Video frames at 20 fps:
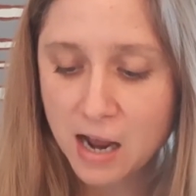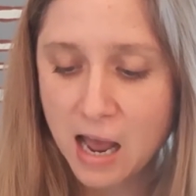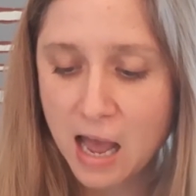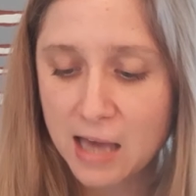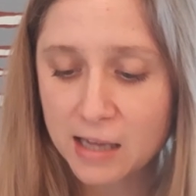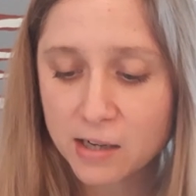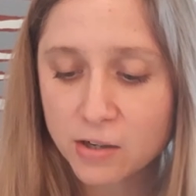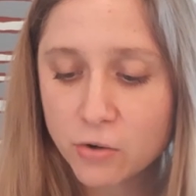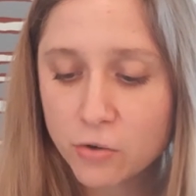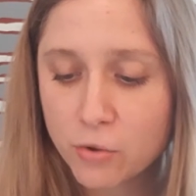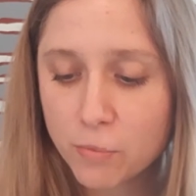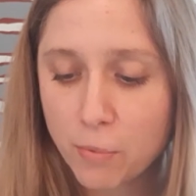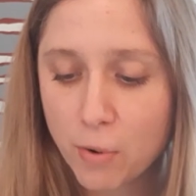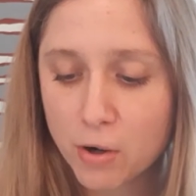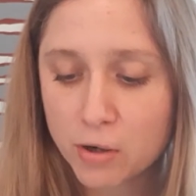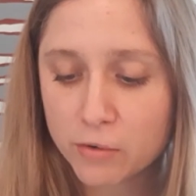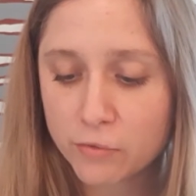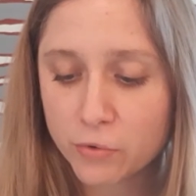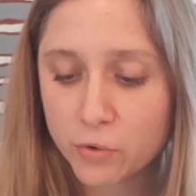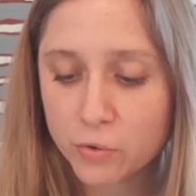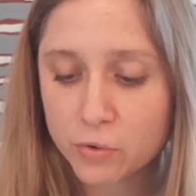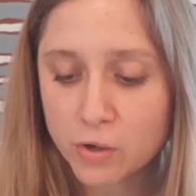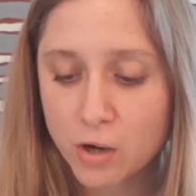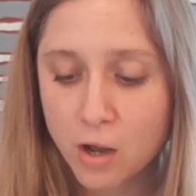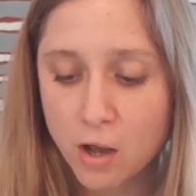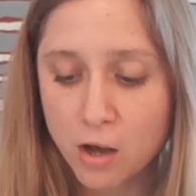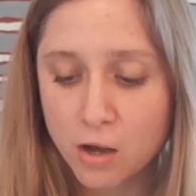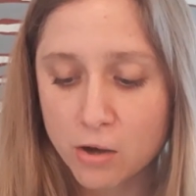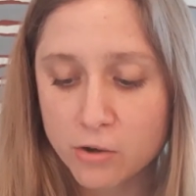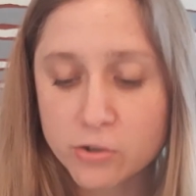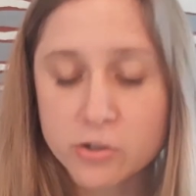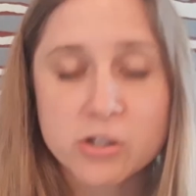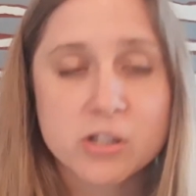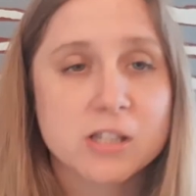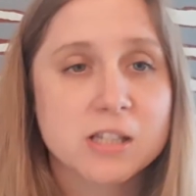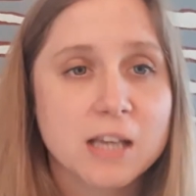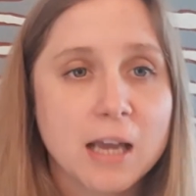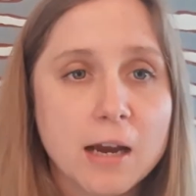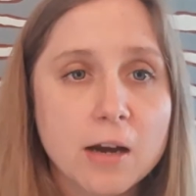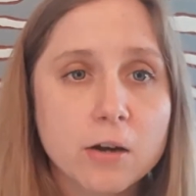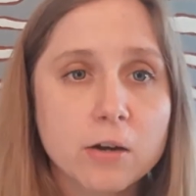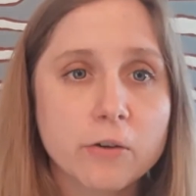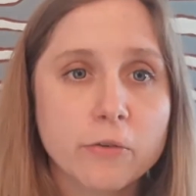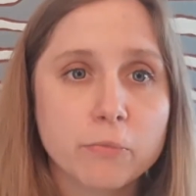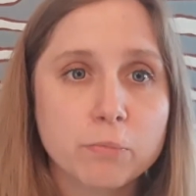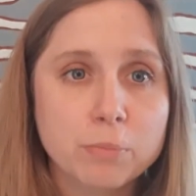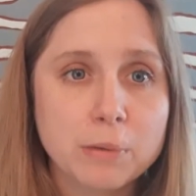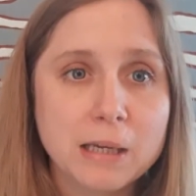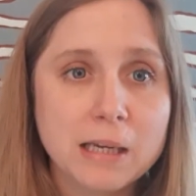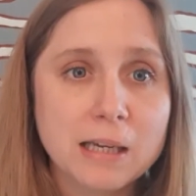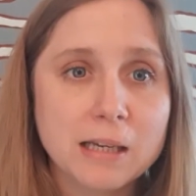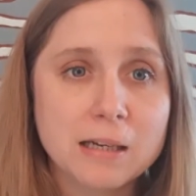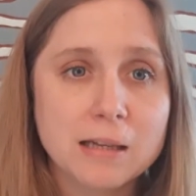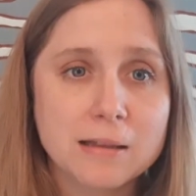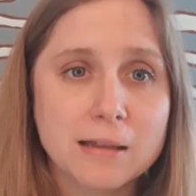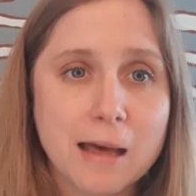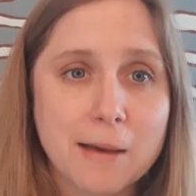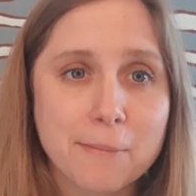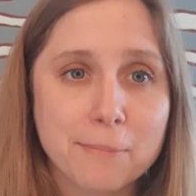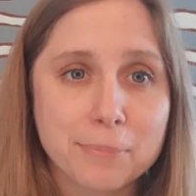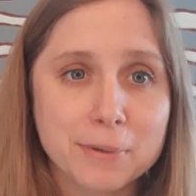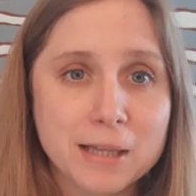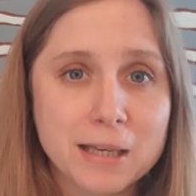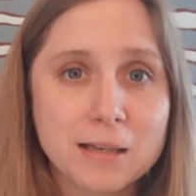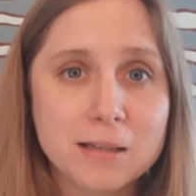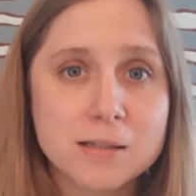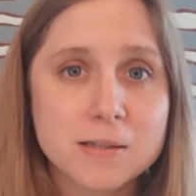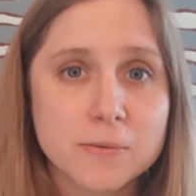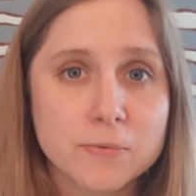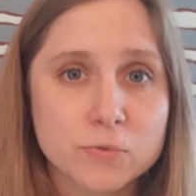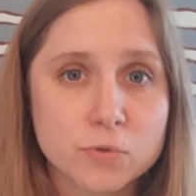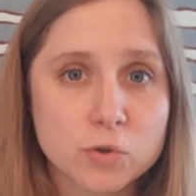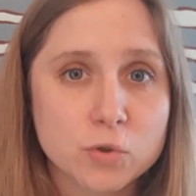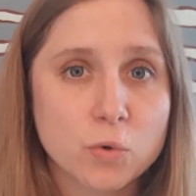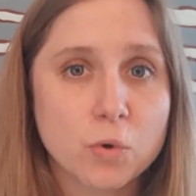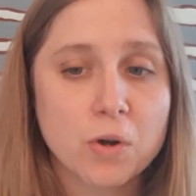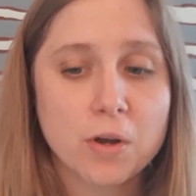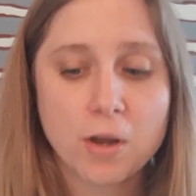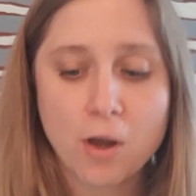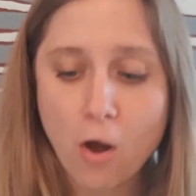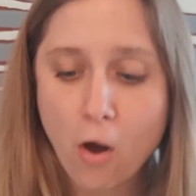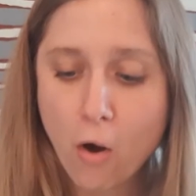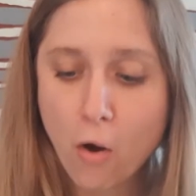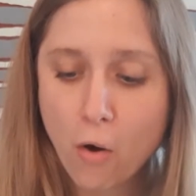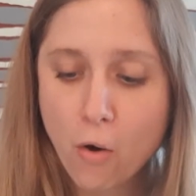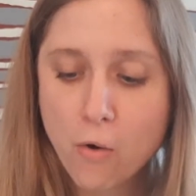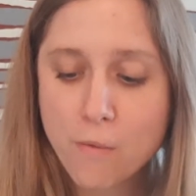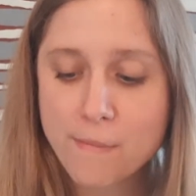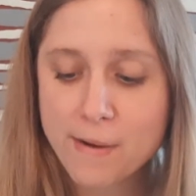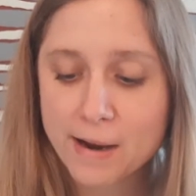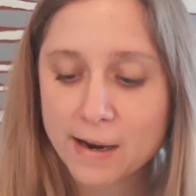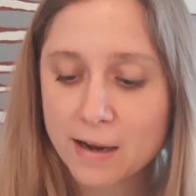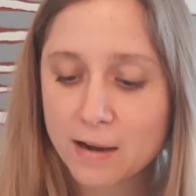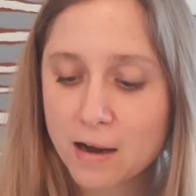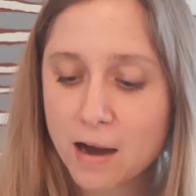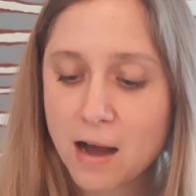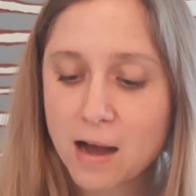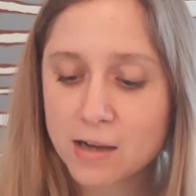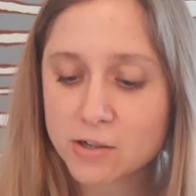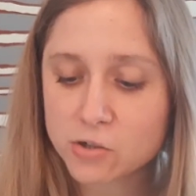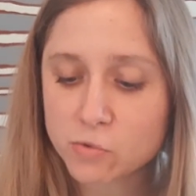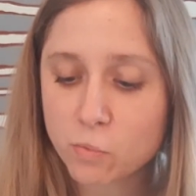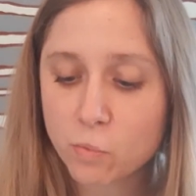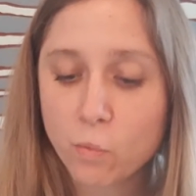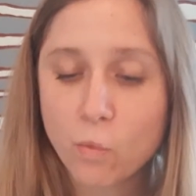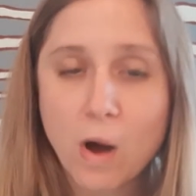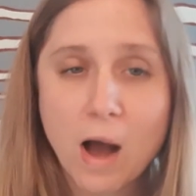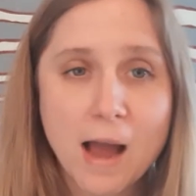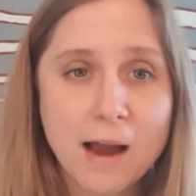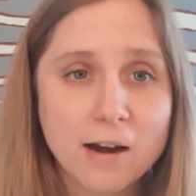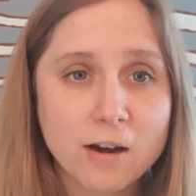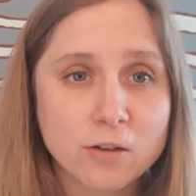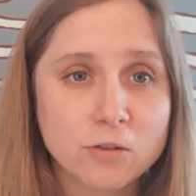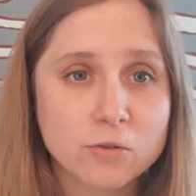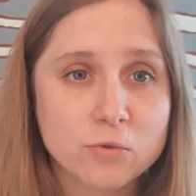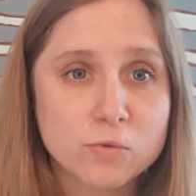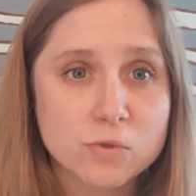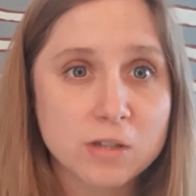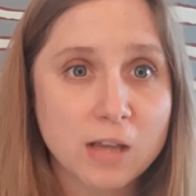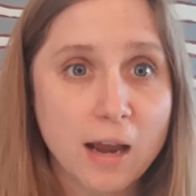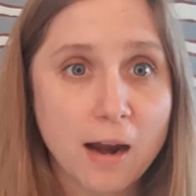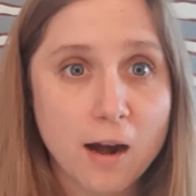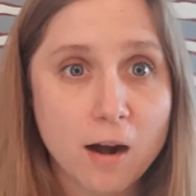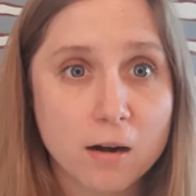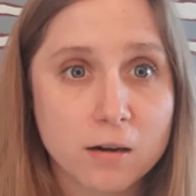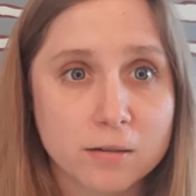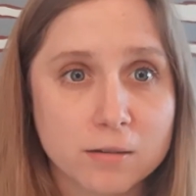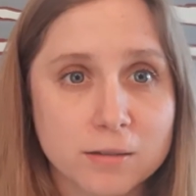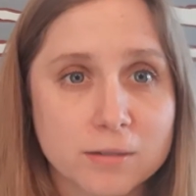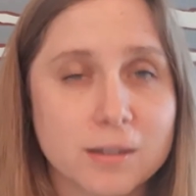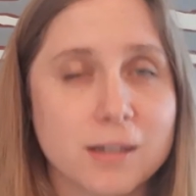And I know that part of you are scared of being in that place of joy. Oh my gosh, why are you scared?